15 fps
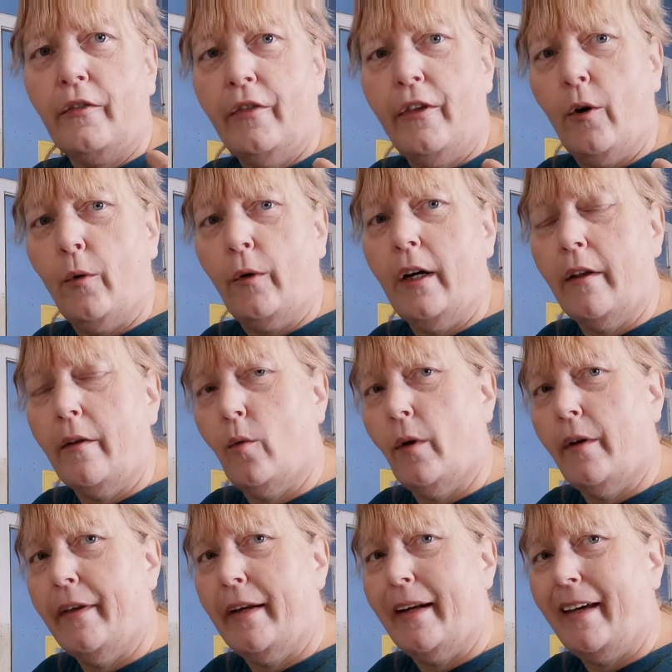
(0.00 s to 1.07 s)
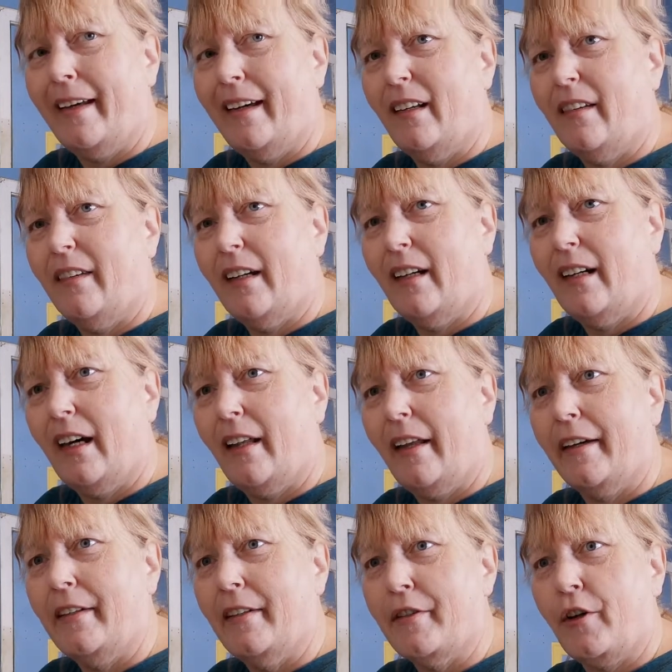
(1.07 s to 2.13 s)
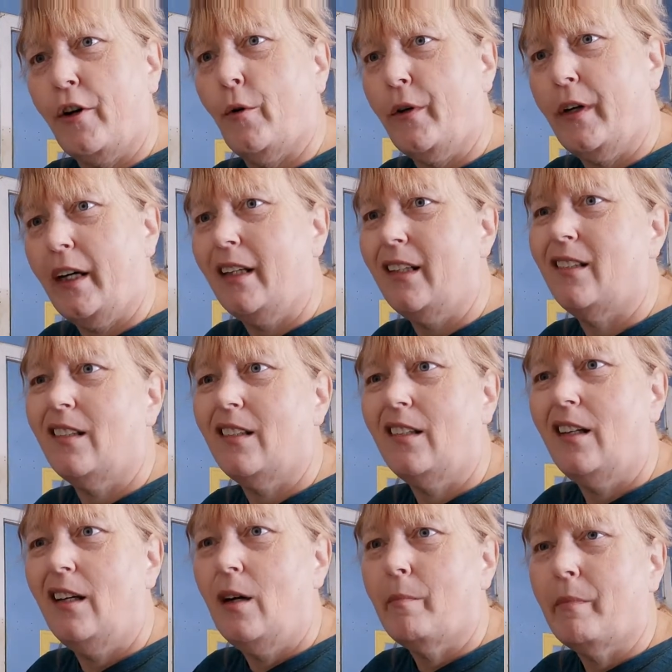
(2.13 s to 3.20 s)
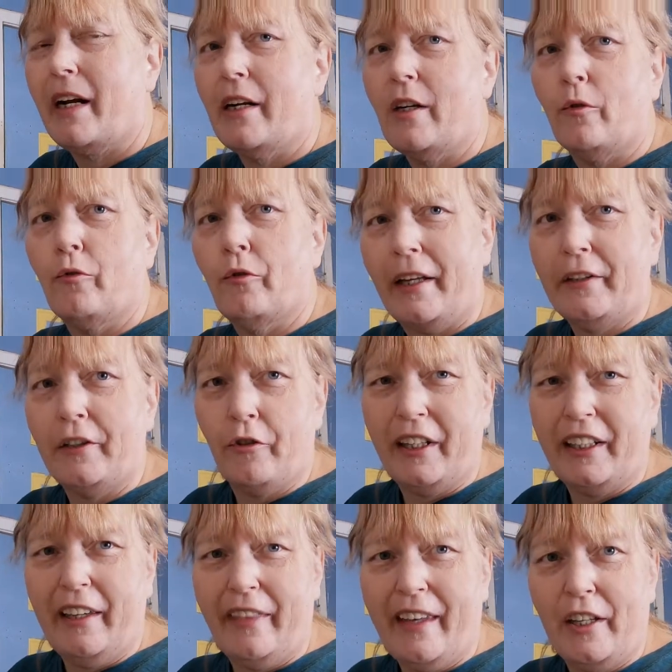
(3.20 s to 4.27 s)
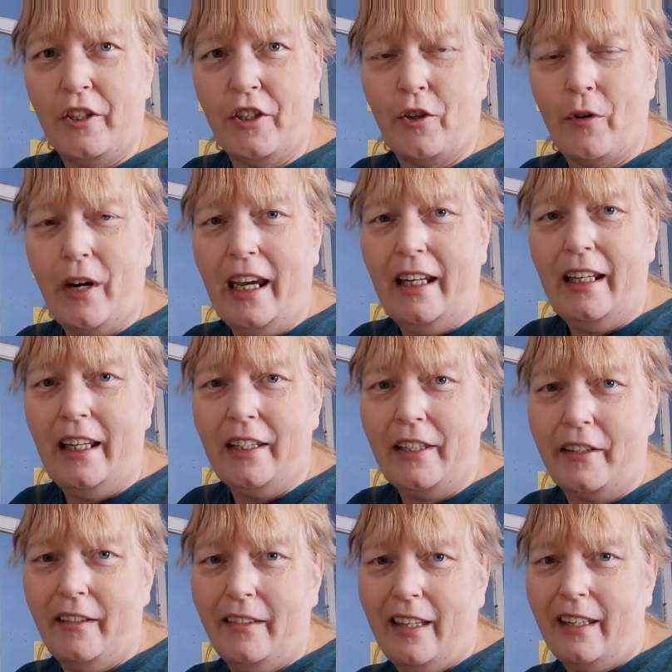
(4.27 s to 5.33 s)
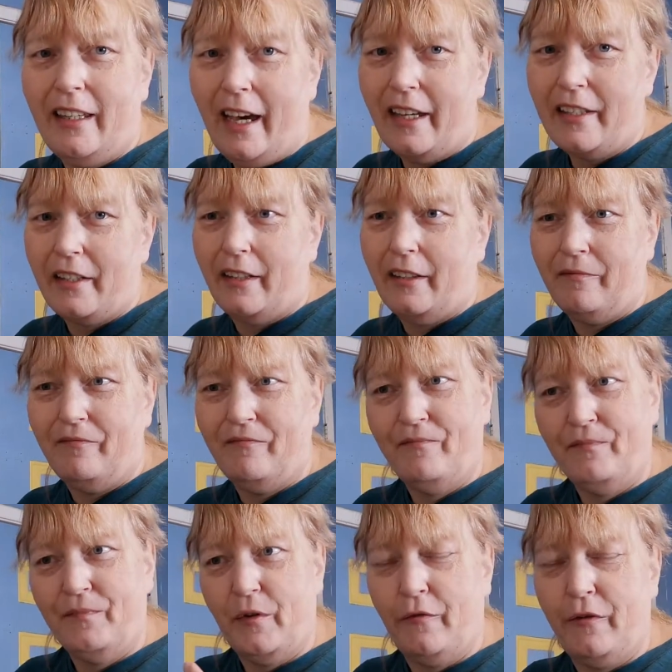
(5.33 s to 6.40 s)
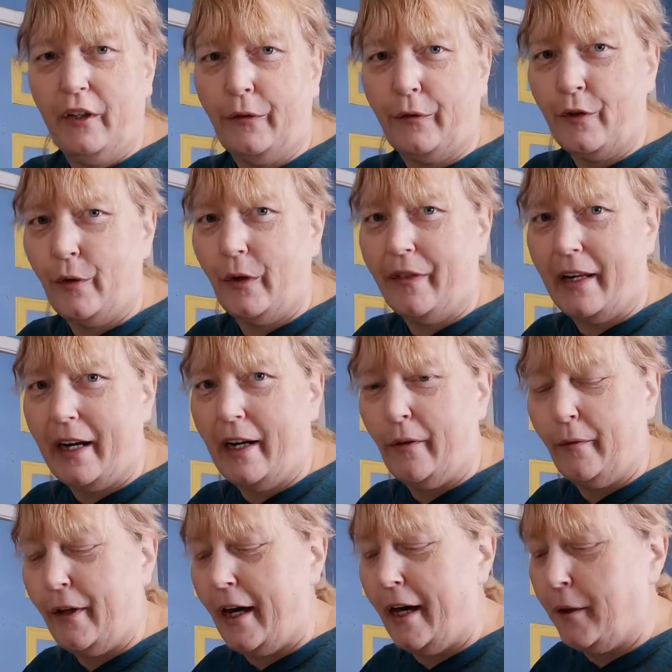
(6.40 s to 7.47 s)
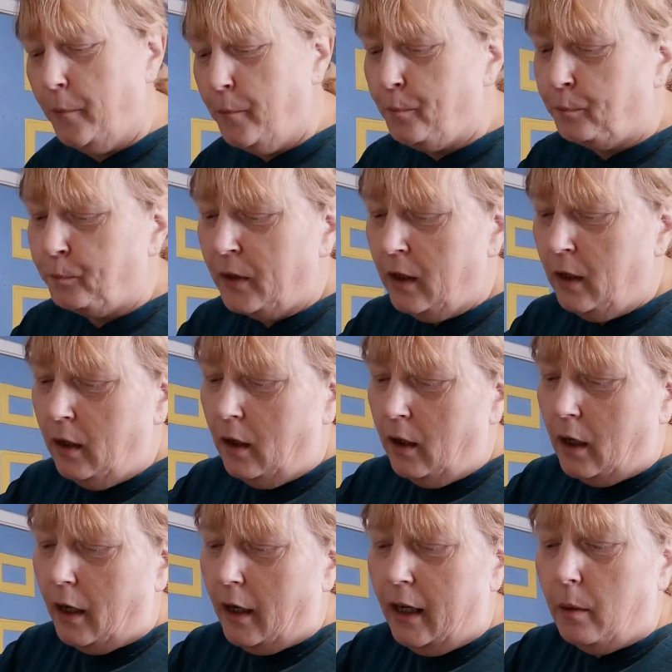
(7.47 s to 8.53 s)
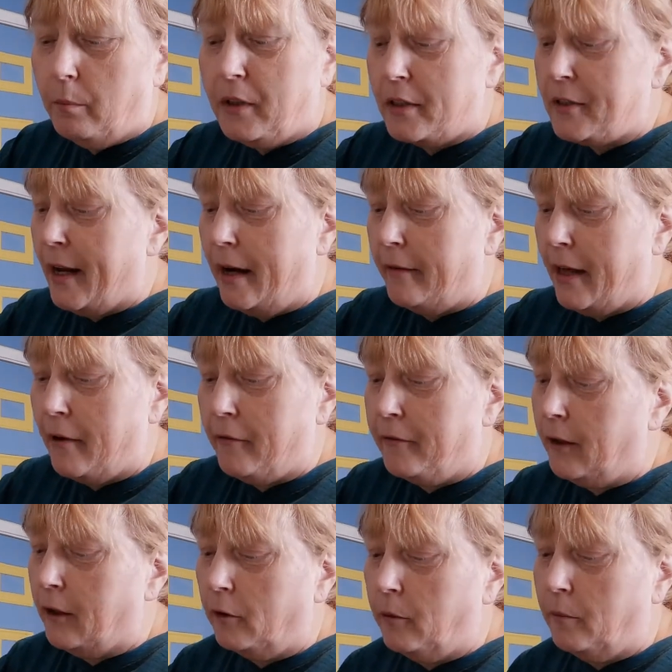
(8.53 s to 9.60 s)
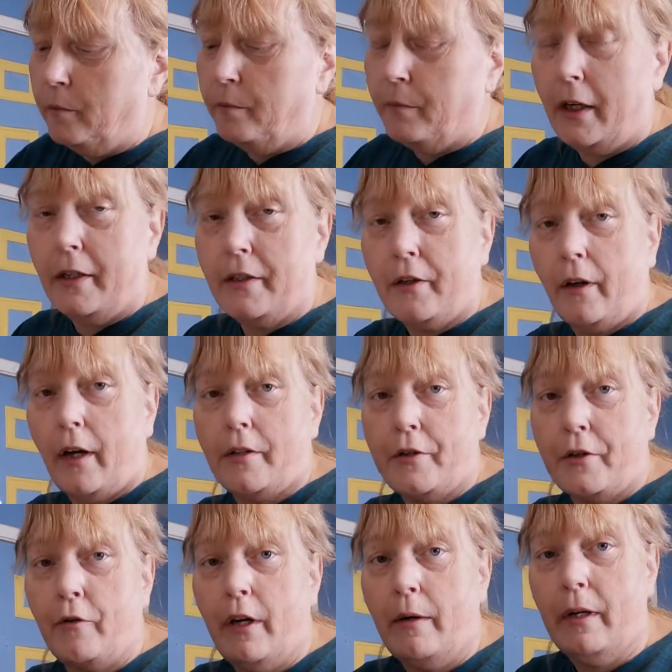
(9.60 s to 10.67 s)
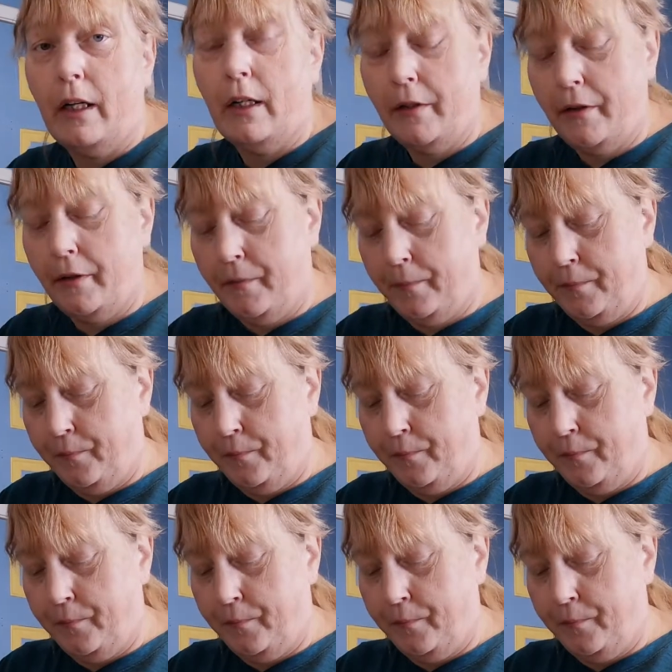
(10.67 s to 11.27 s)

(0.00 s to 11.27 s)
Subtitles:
The only other one that I like is coconut, but I don't like drinking that straight. It has a feel to it that I don't like. Hemp doesn't have that feel, but it still has the creaminess.